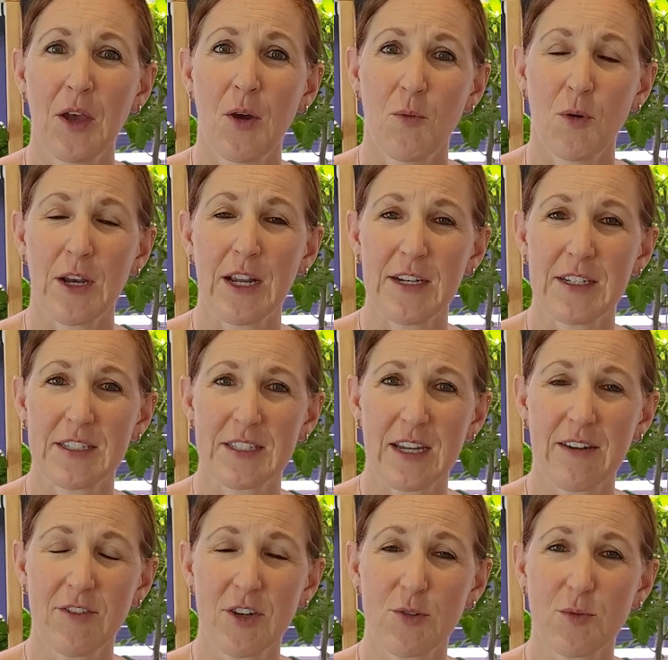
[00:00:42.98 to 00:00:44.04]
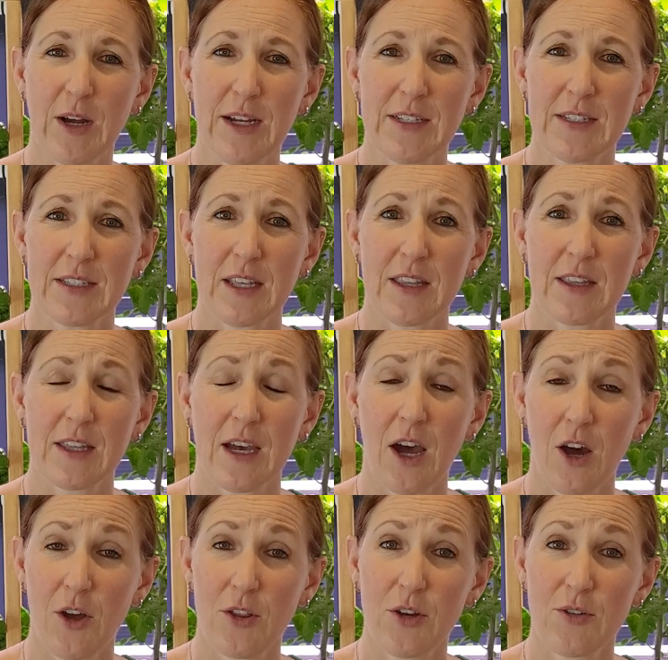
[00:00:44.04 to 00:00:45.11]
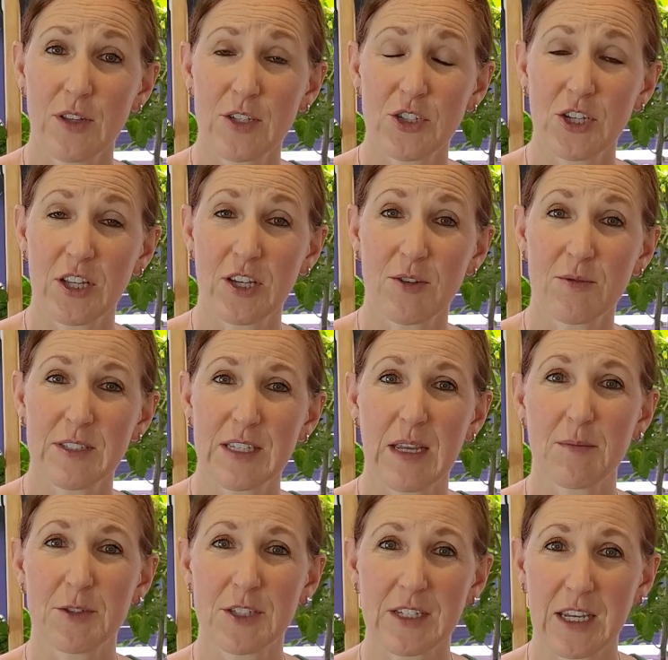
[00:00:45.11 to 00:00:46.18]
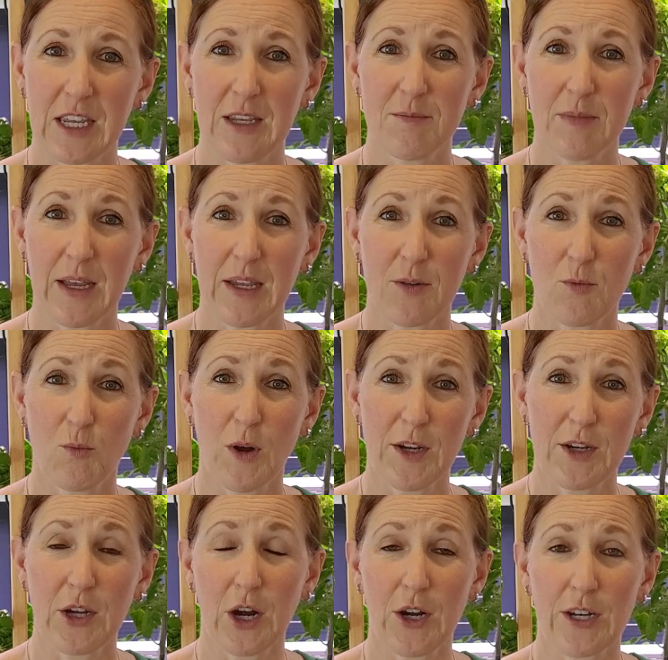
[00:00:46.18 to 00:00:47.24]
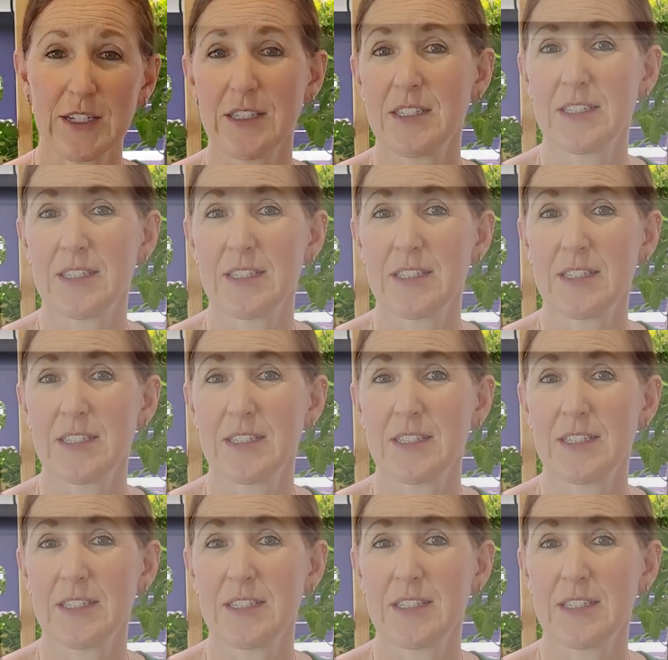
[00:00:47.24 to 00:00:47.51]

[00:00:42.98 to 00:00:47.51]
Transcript: What I discovered was that although the chiller was able to keep my one garden